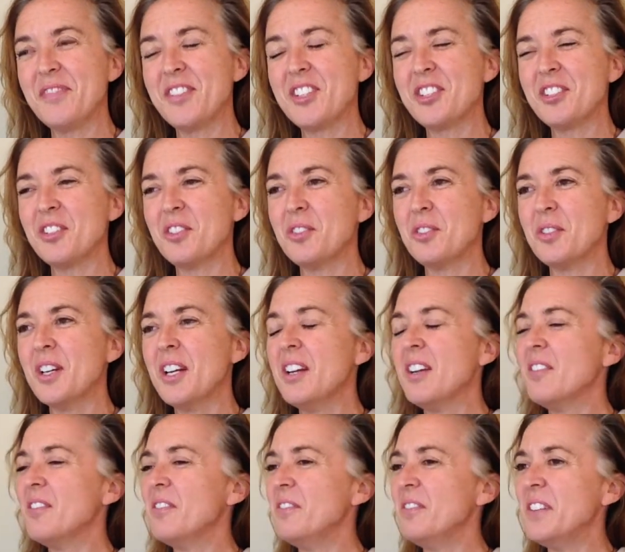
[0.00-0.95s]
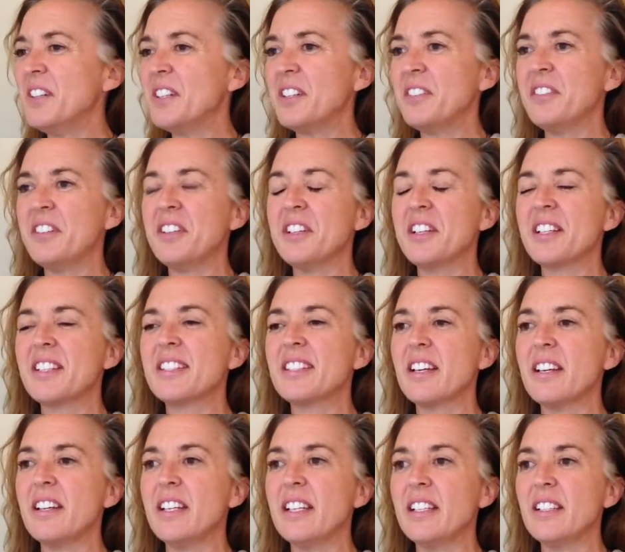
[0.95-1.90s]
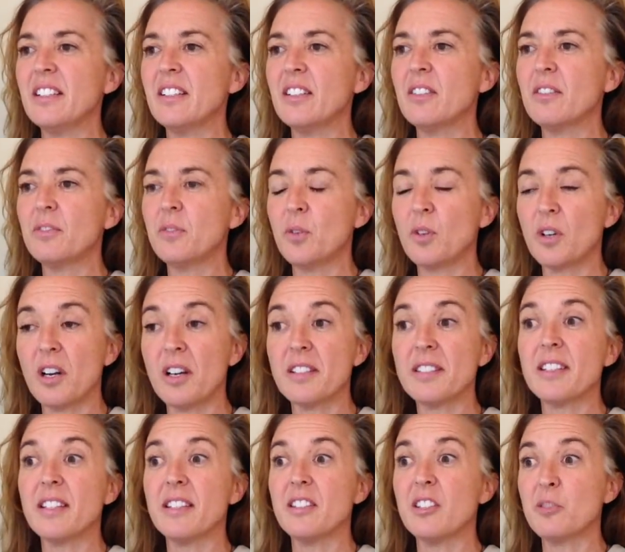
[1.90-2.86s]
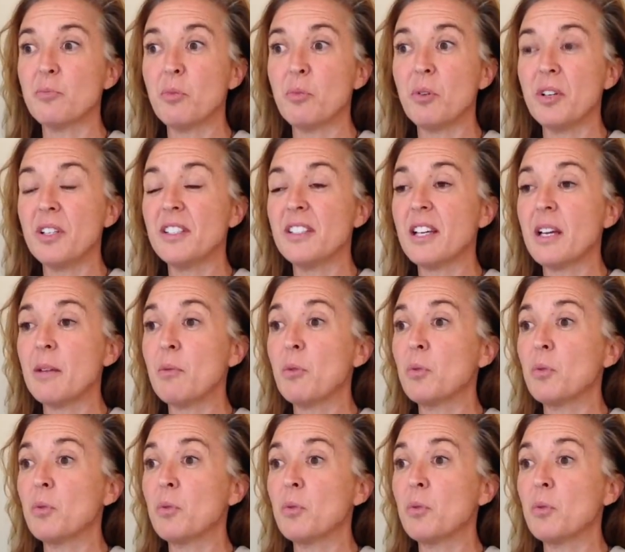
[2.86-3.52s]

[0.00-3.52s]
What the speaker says: So very, very exciting for us at this point in time,